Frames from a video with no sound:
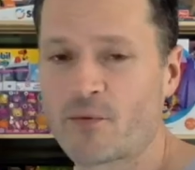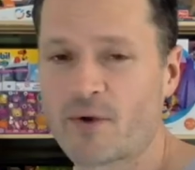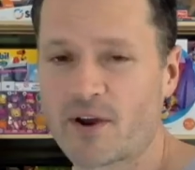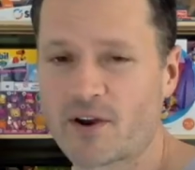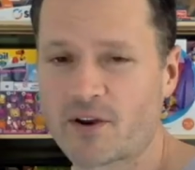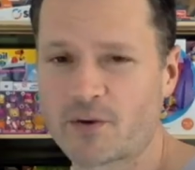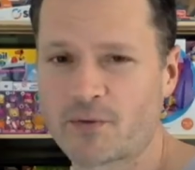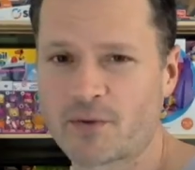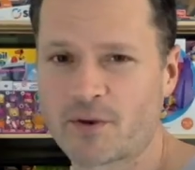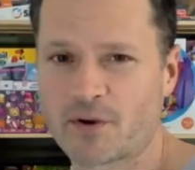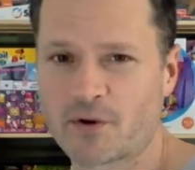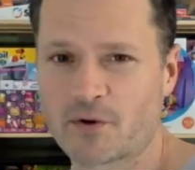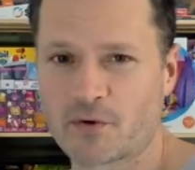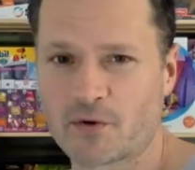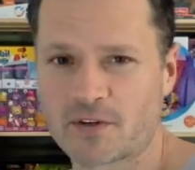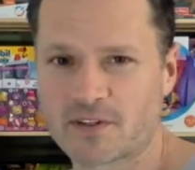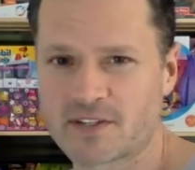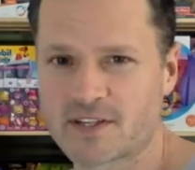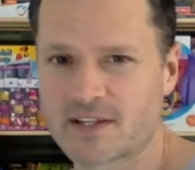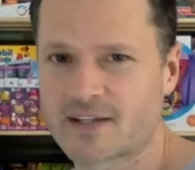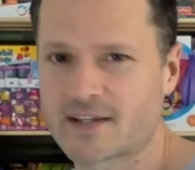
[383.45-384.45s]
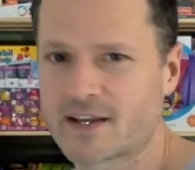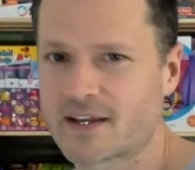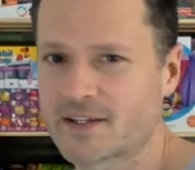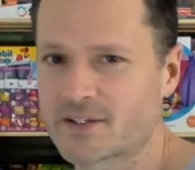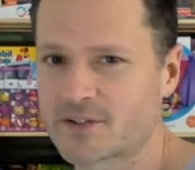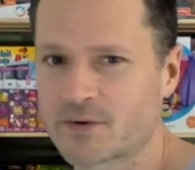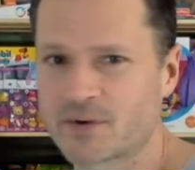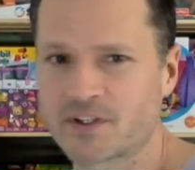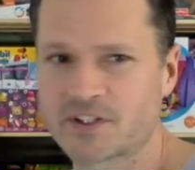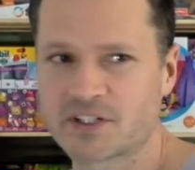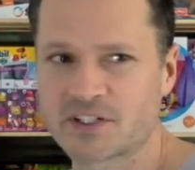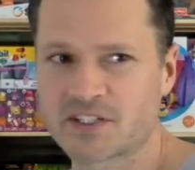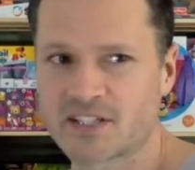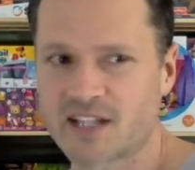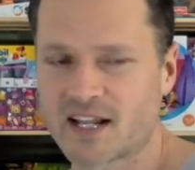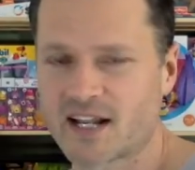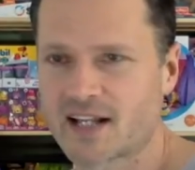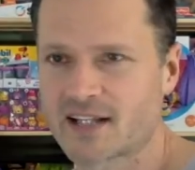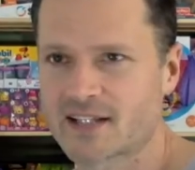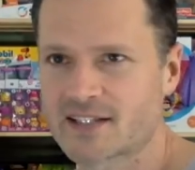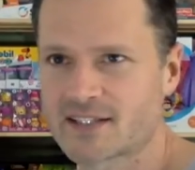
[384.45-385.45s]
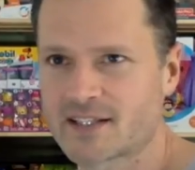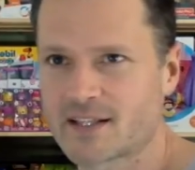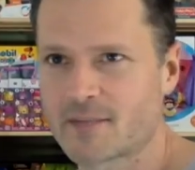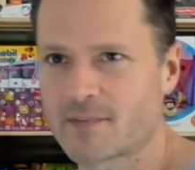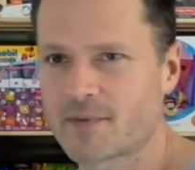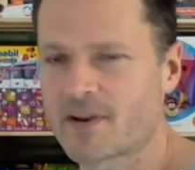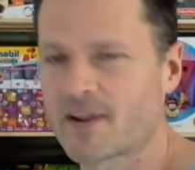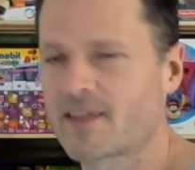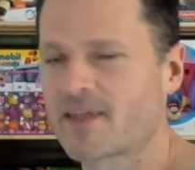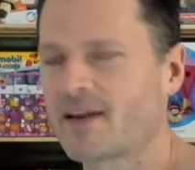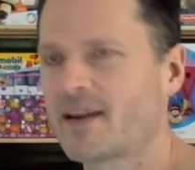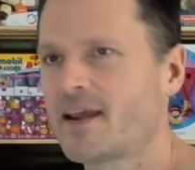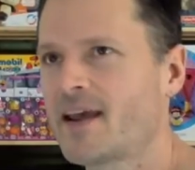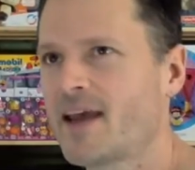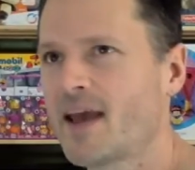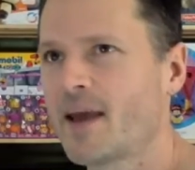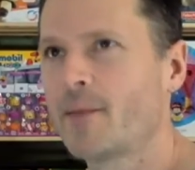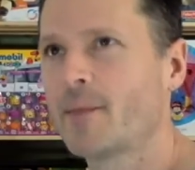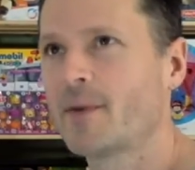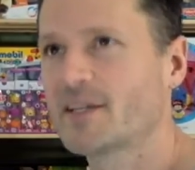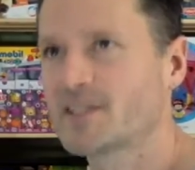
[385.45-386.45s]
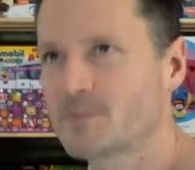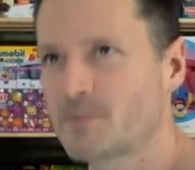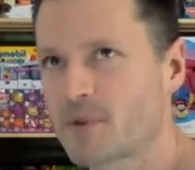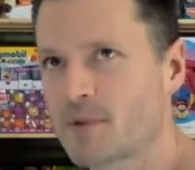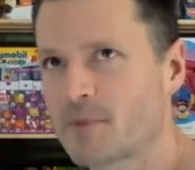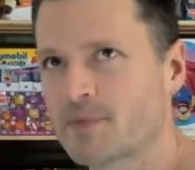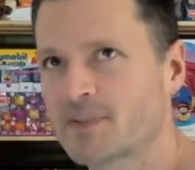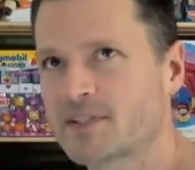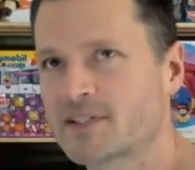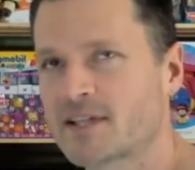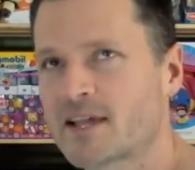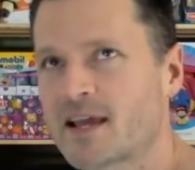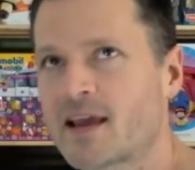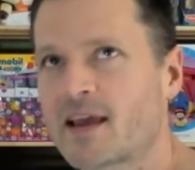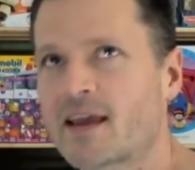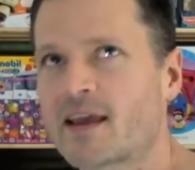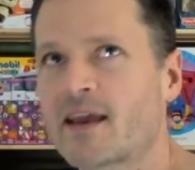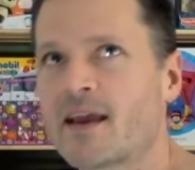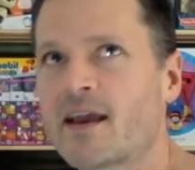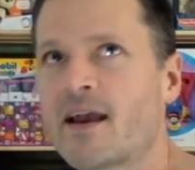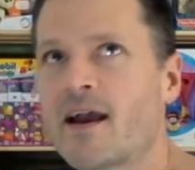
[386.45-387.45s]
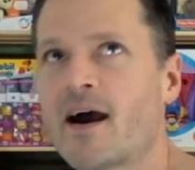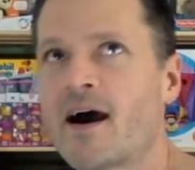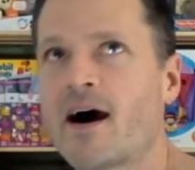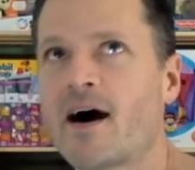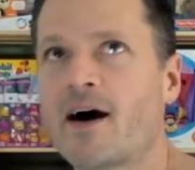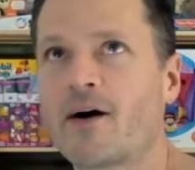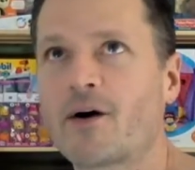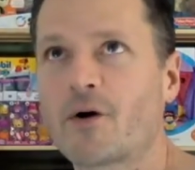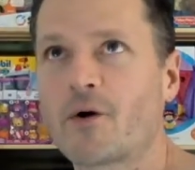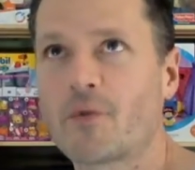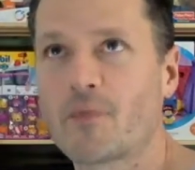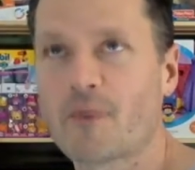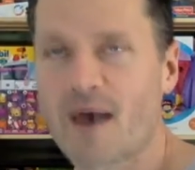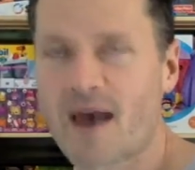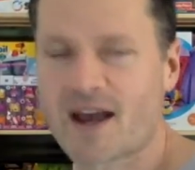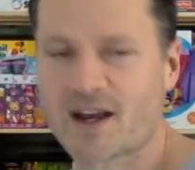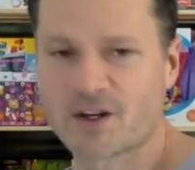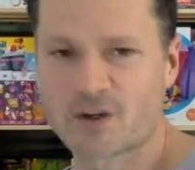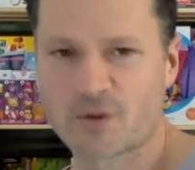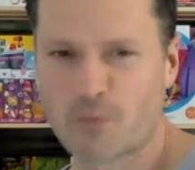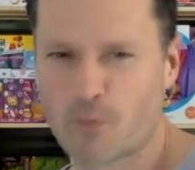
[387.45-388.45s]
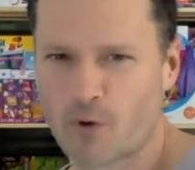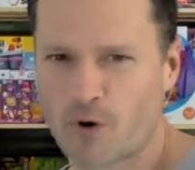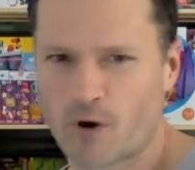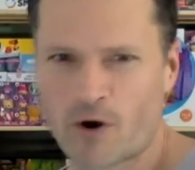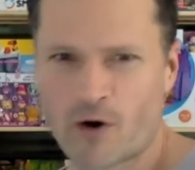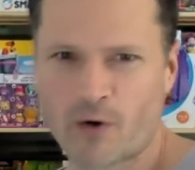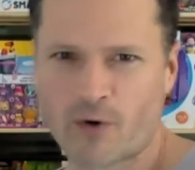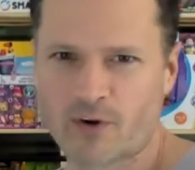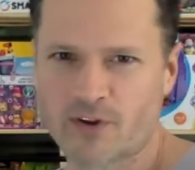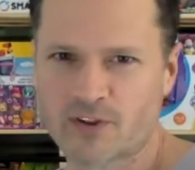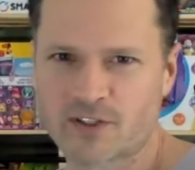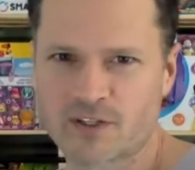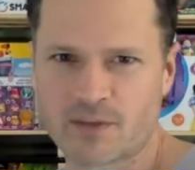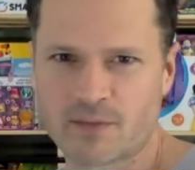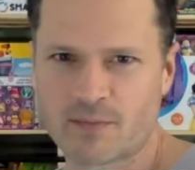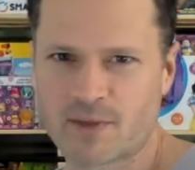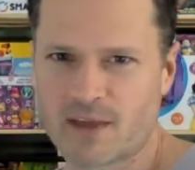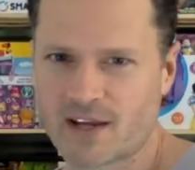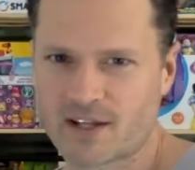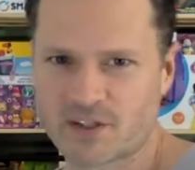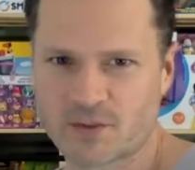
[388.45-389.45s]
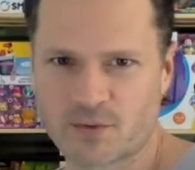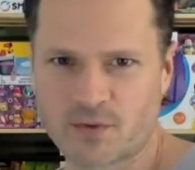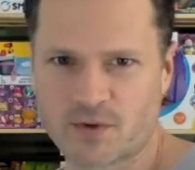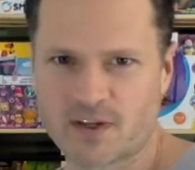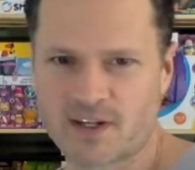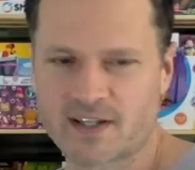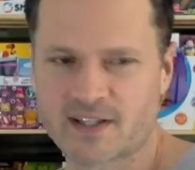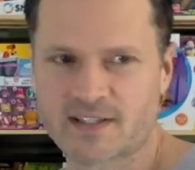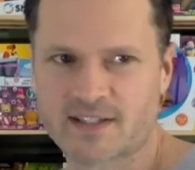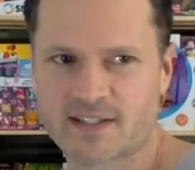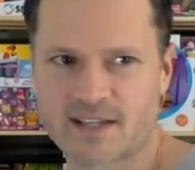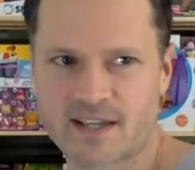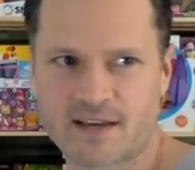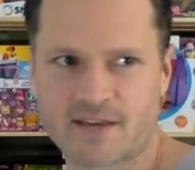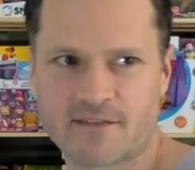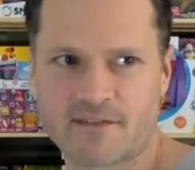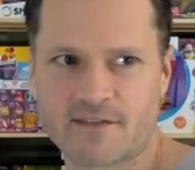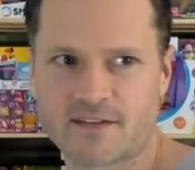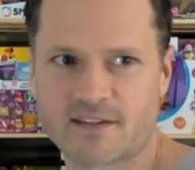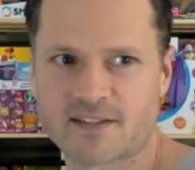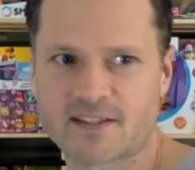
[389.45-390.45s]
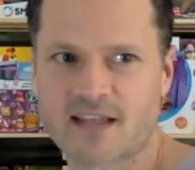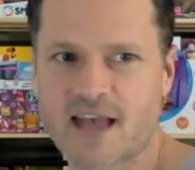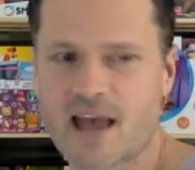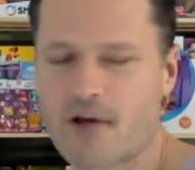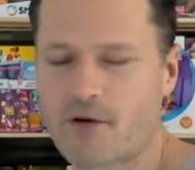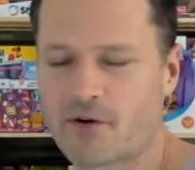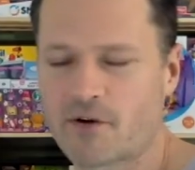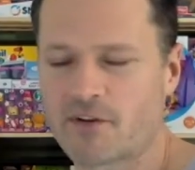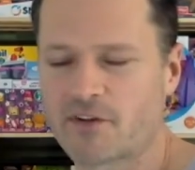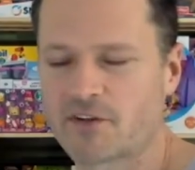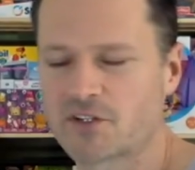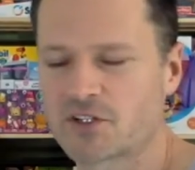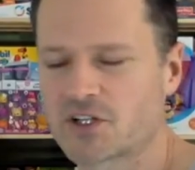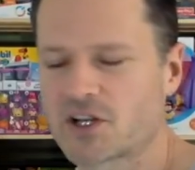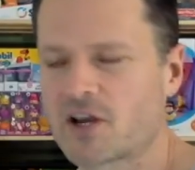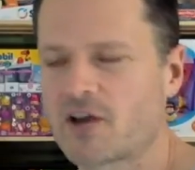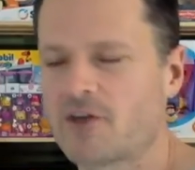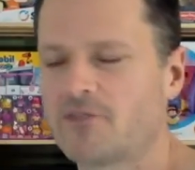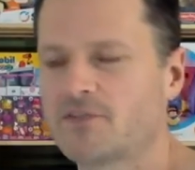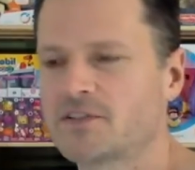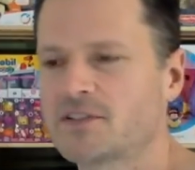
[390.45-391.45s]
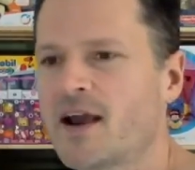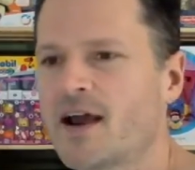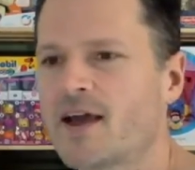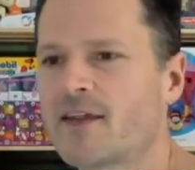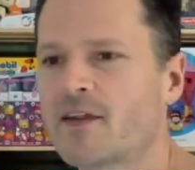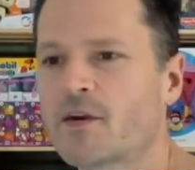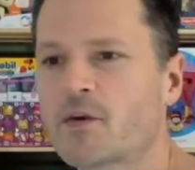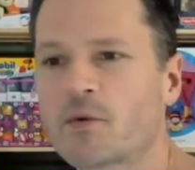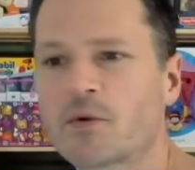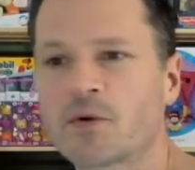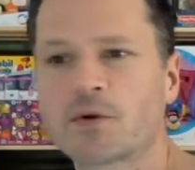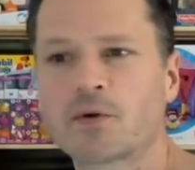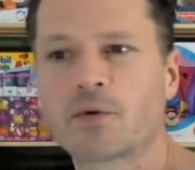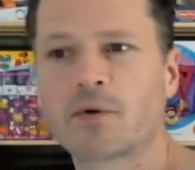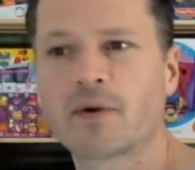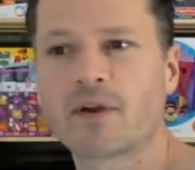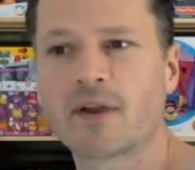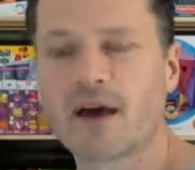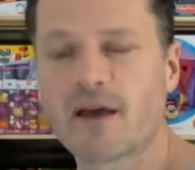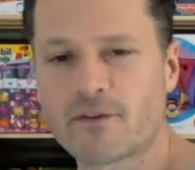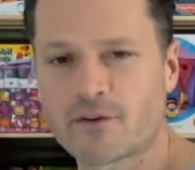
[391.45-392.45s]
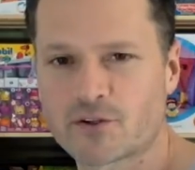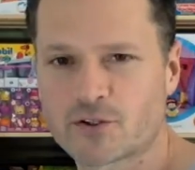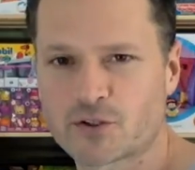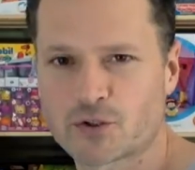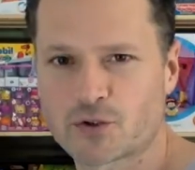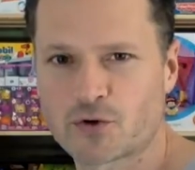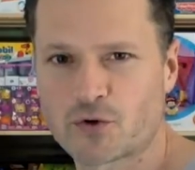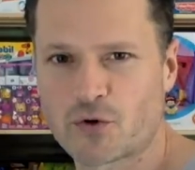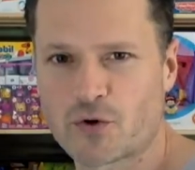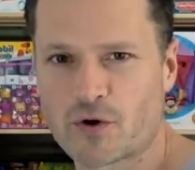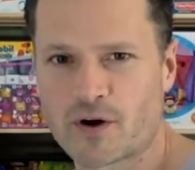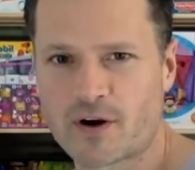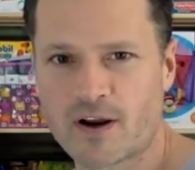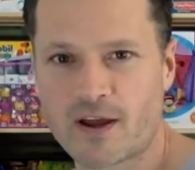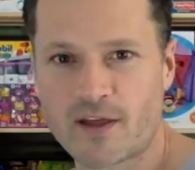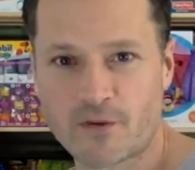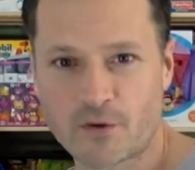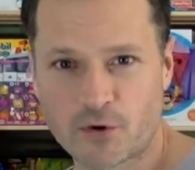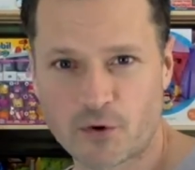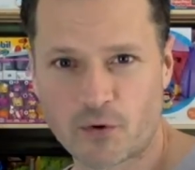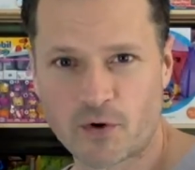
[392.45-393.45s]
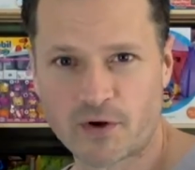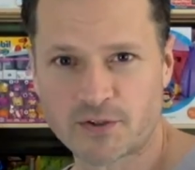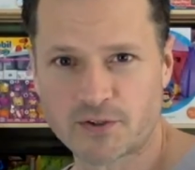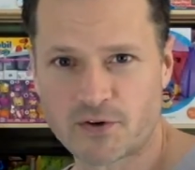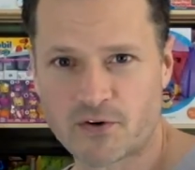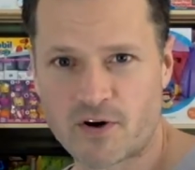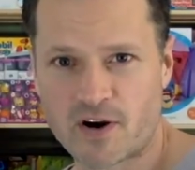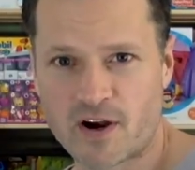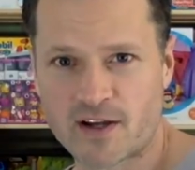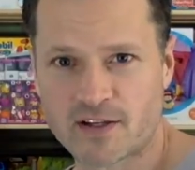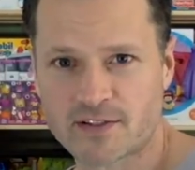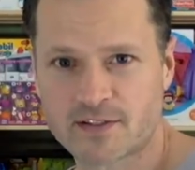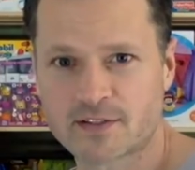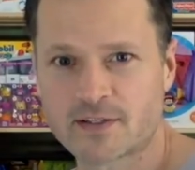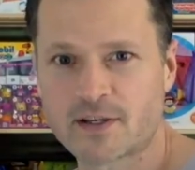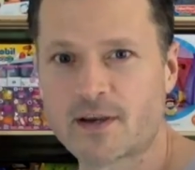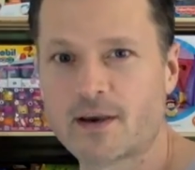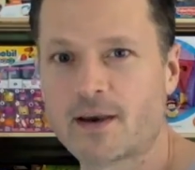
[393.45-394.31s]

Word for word: way too many toys that day, so I just let it slip, and I thought, it must be a mistake. I'll go back tomorrow or some next week to see if it's out on the shelves. And then I went to another store, another Toys R Us,